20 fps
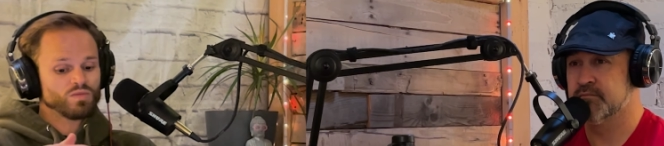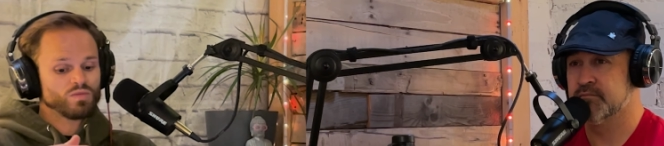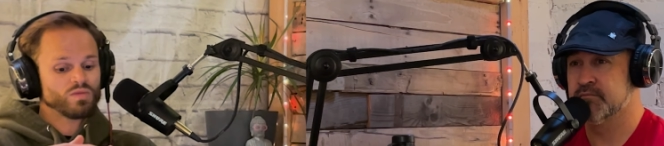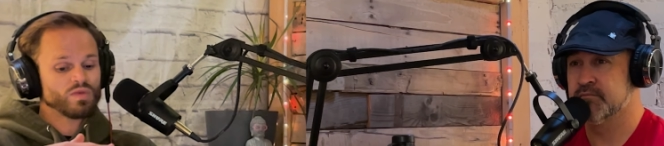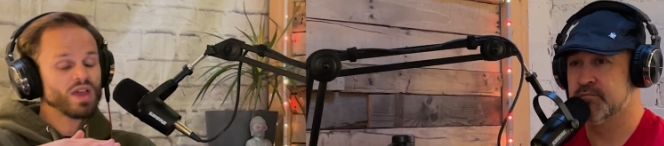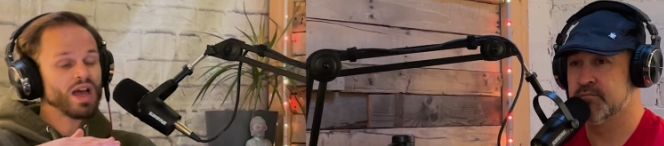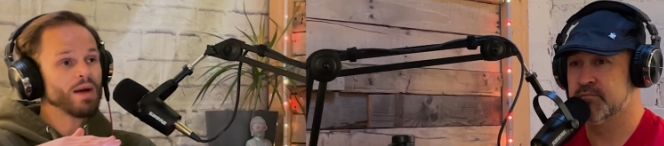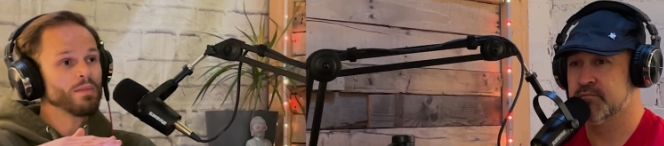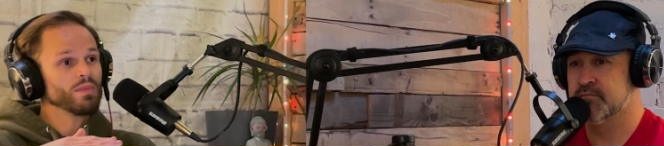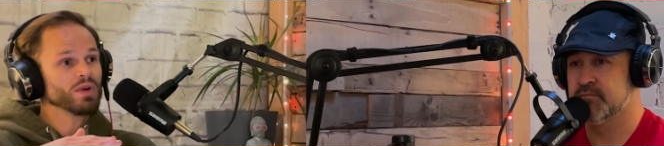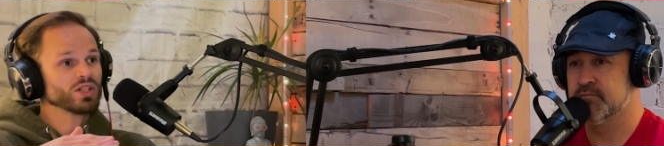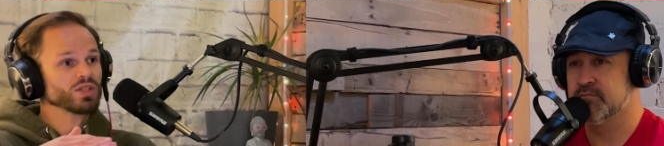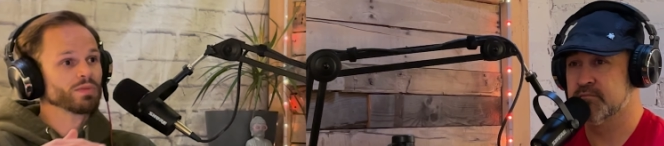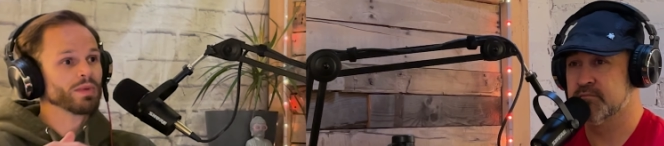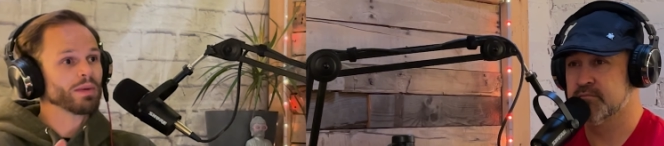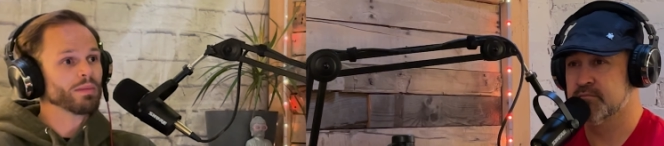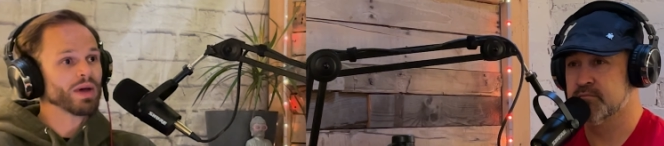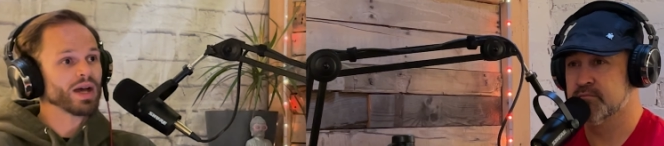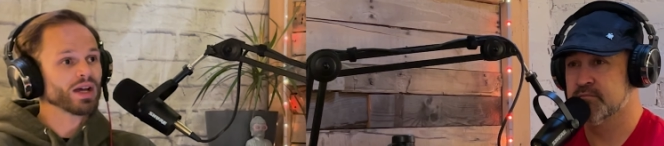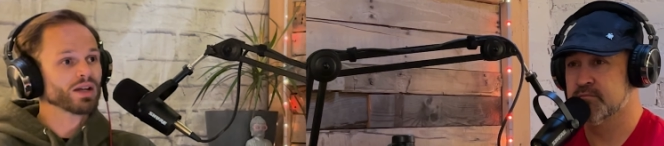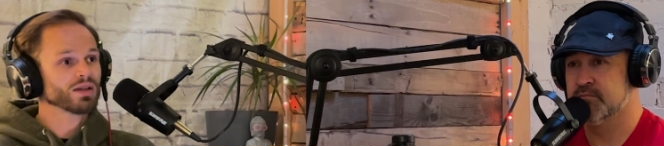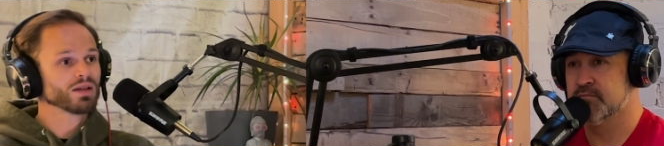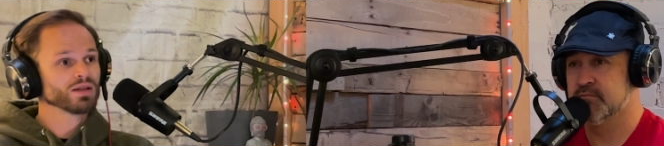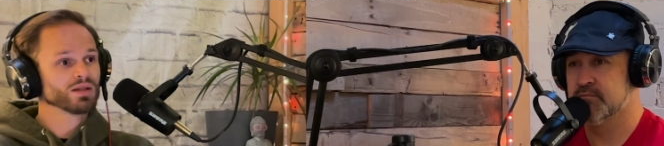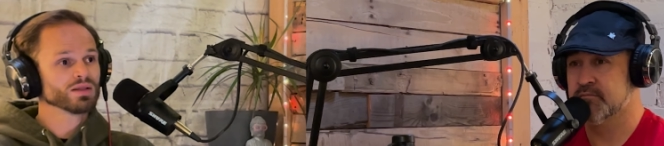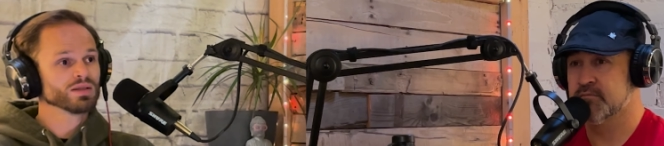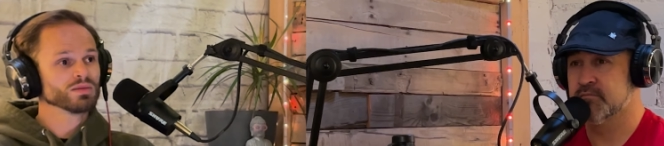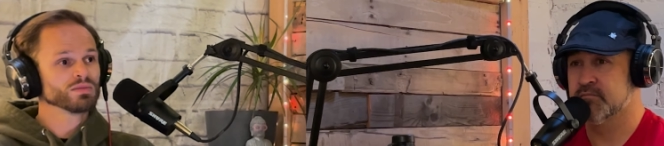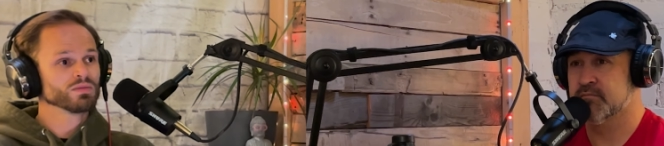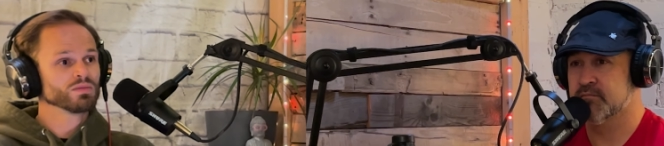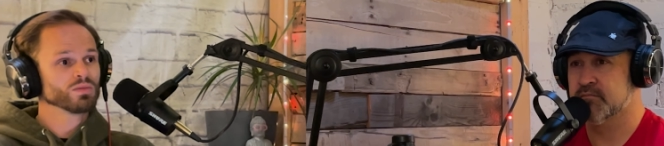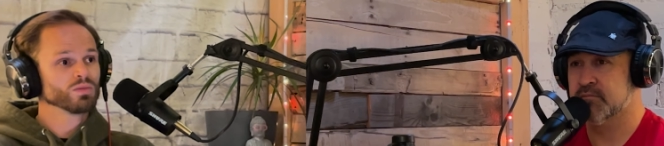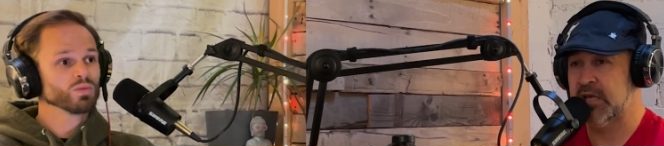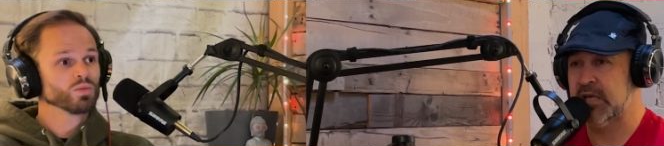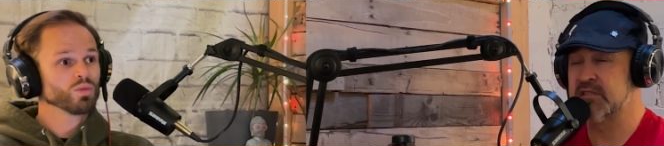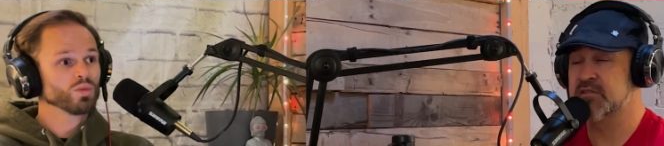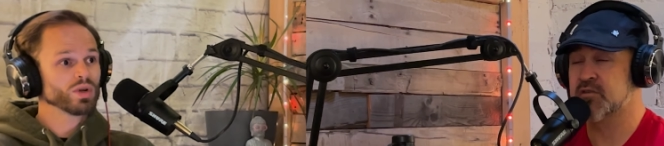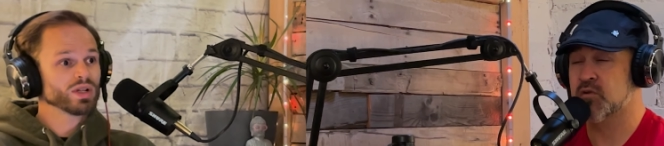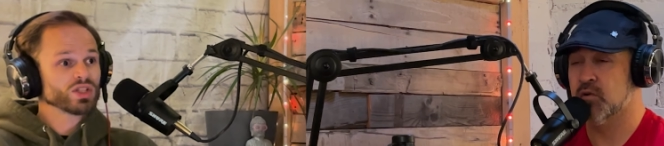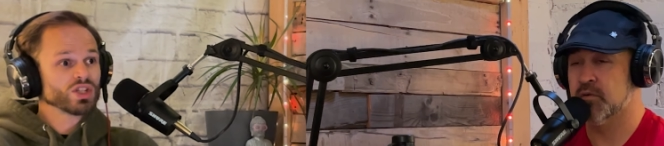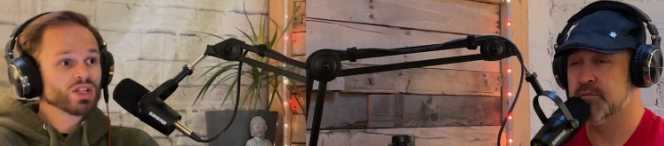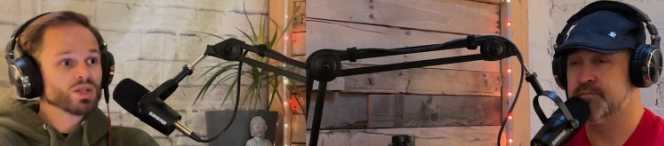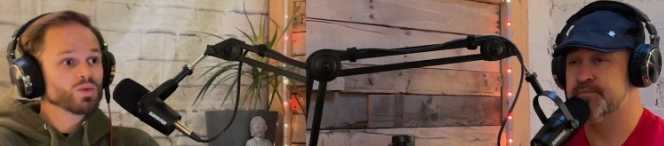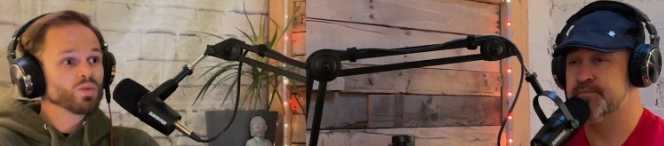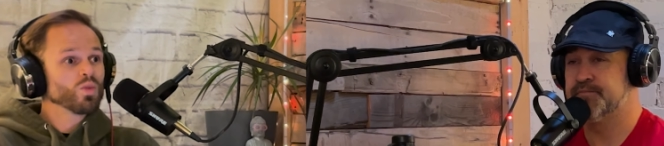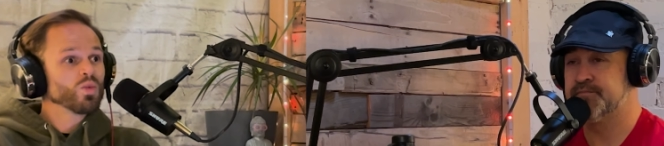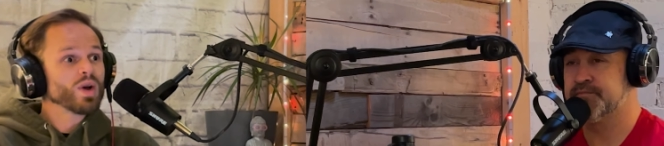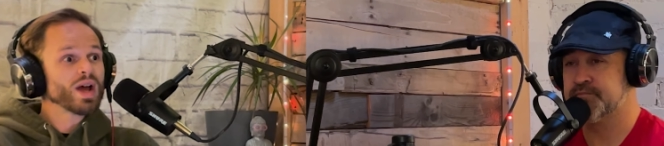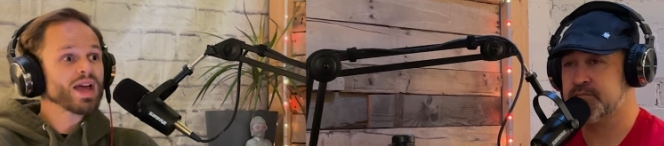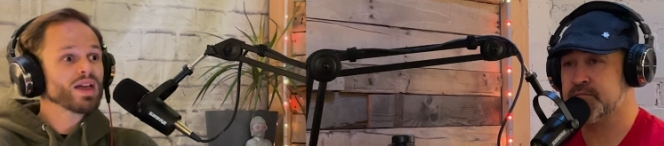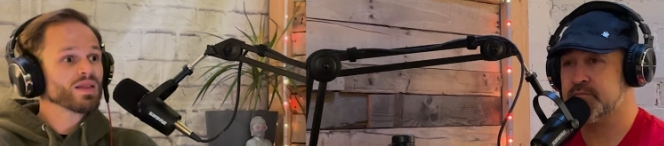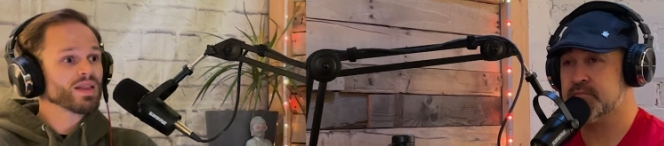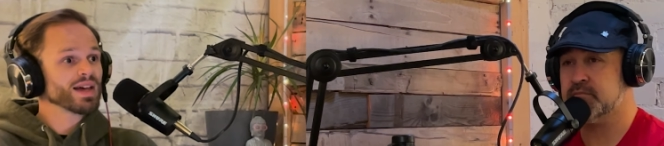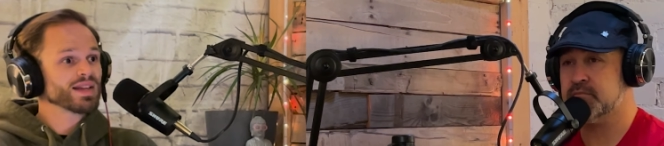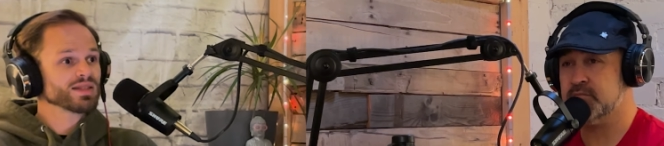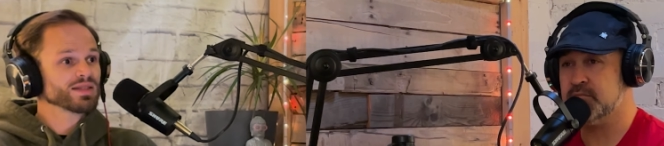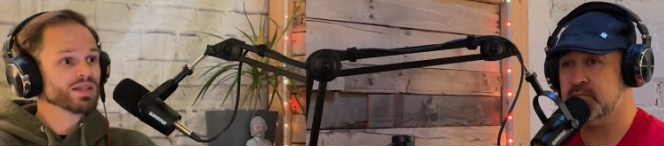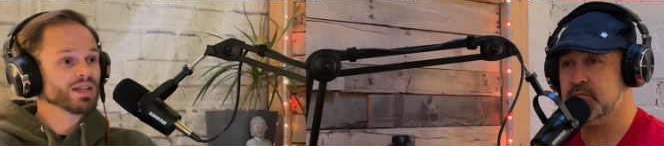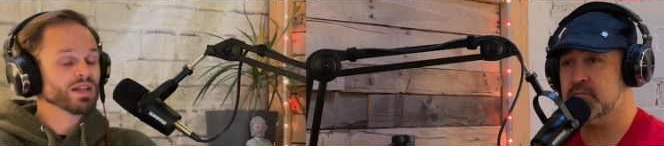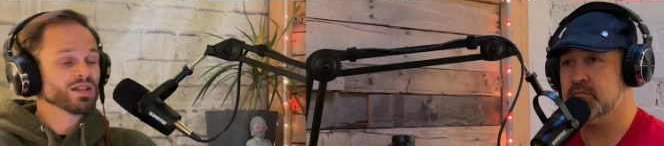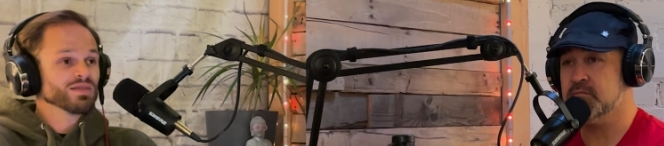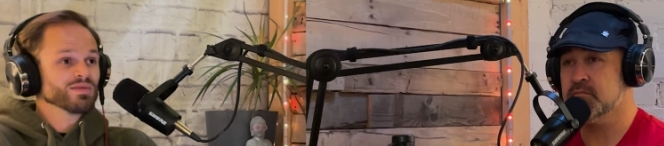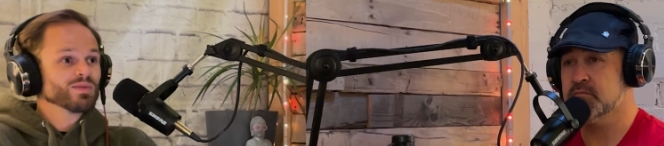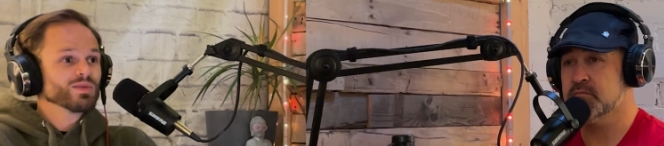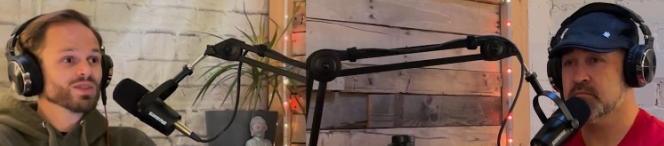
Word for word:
Speaker 1: that much my back, That's which cool. is way less than